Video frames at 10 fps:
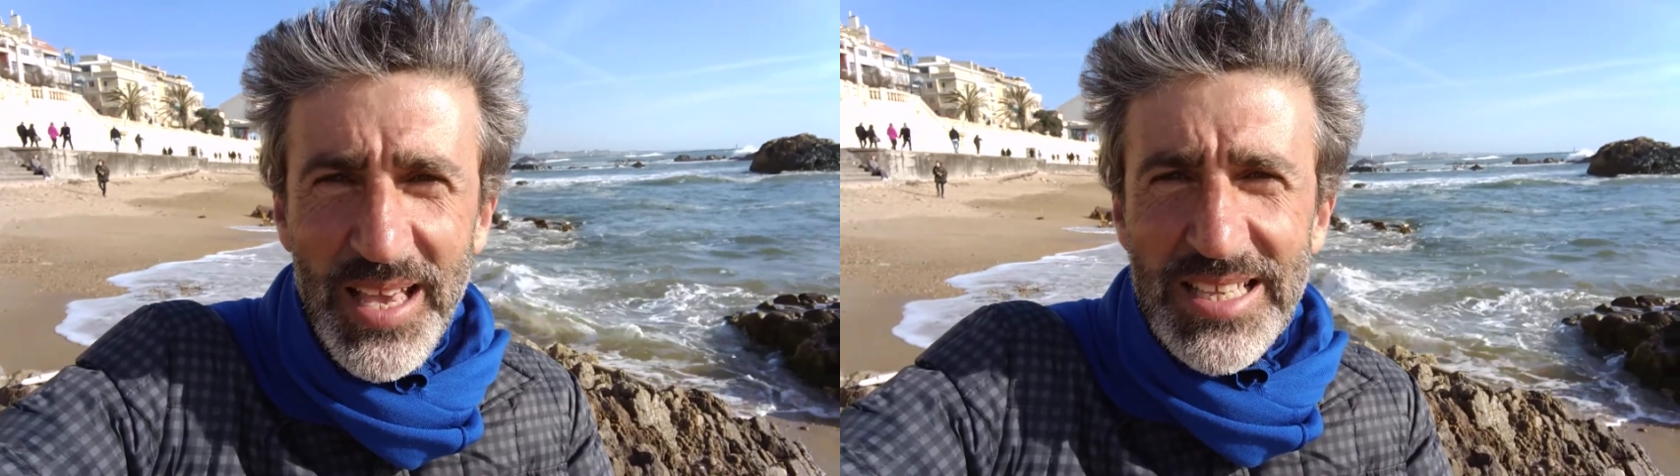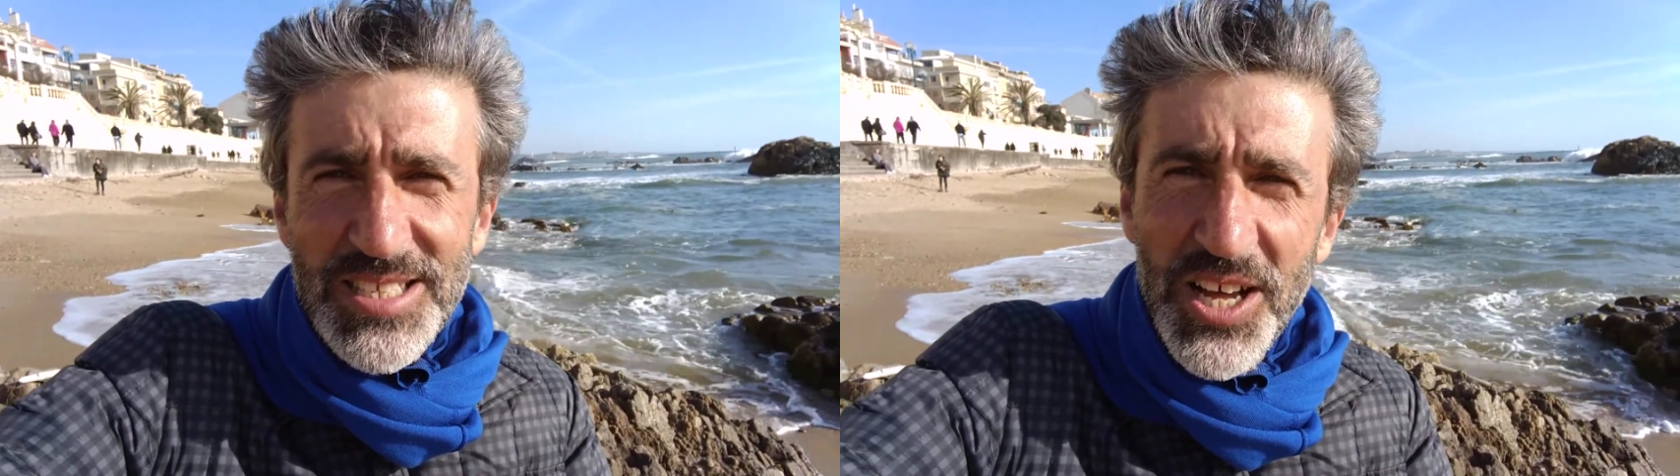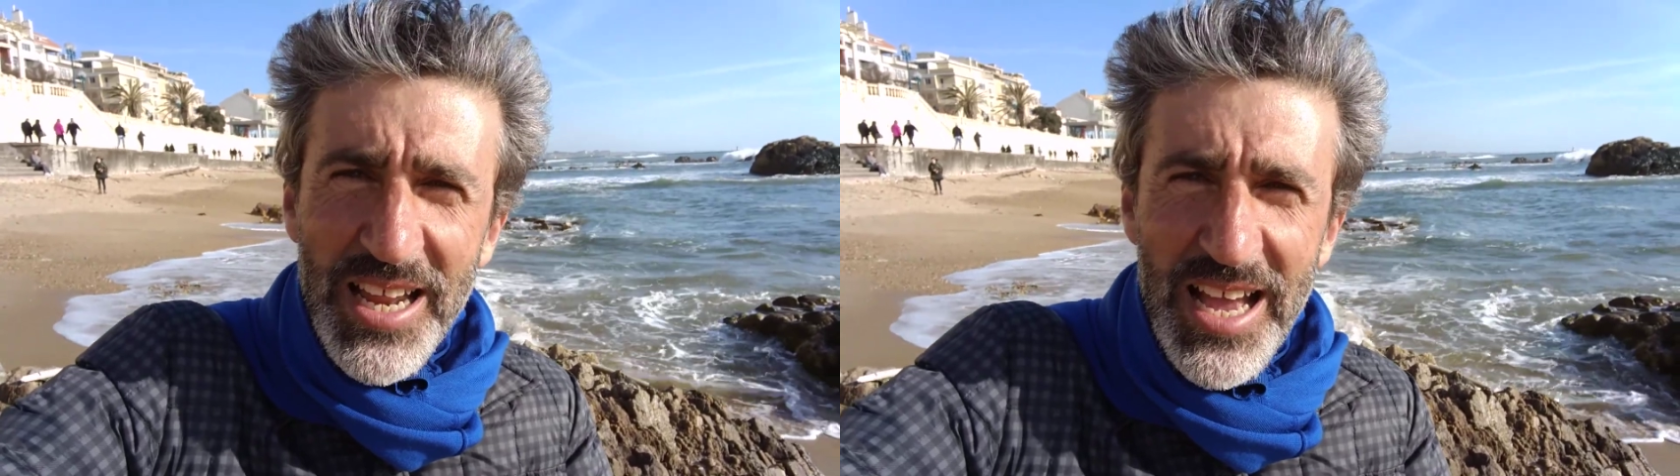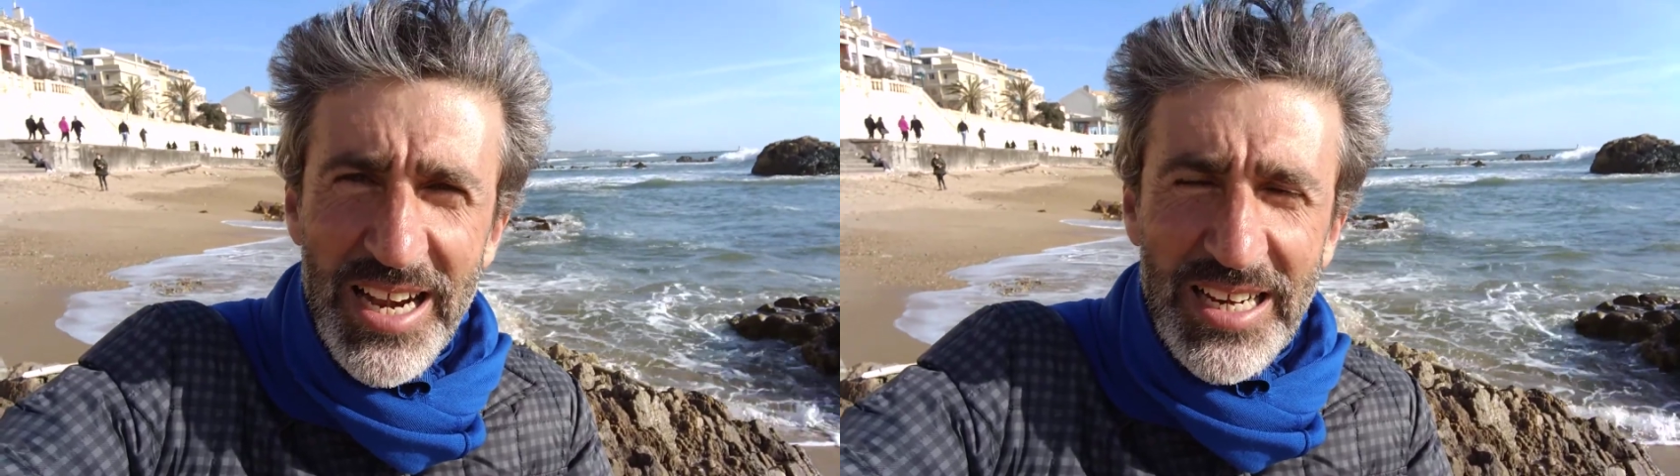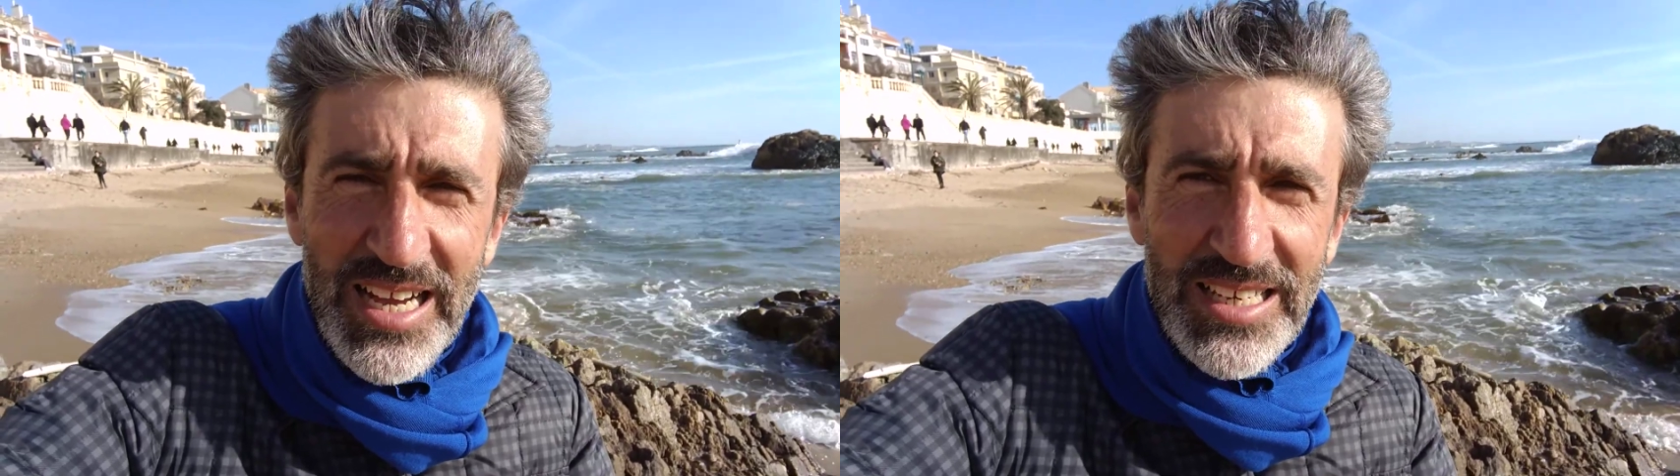It's not a
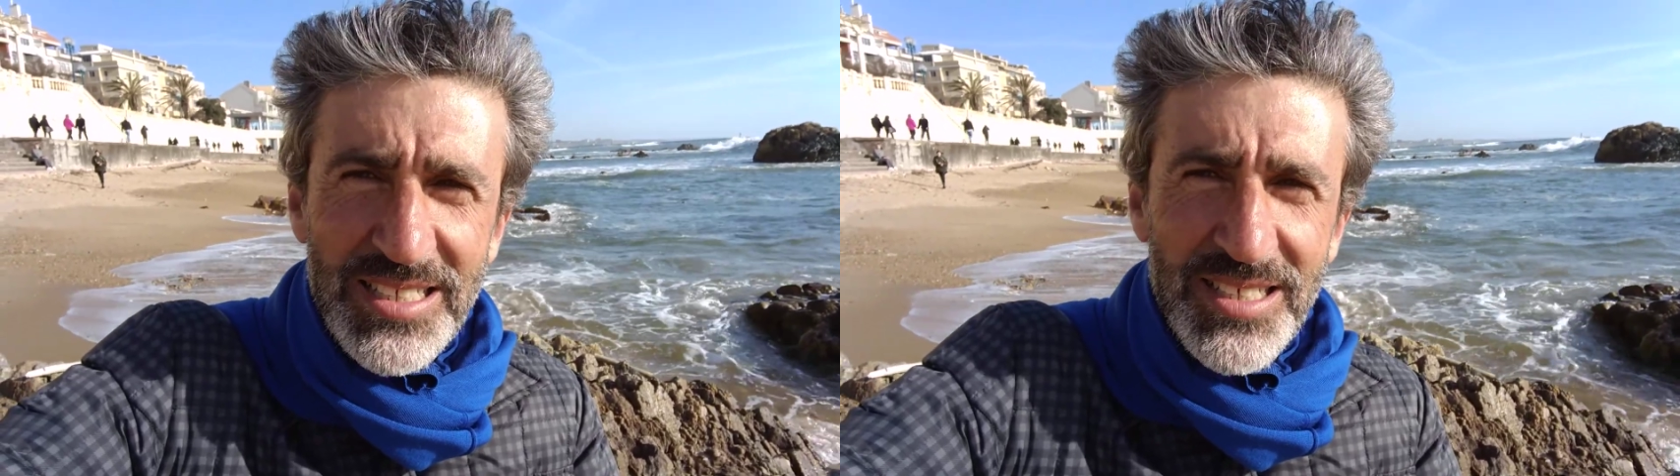haircut,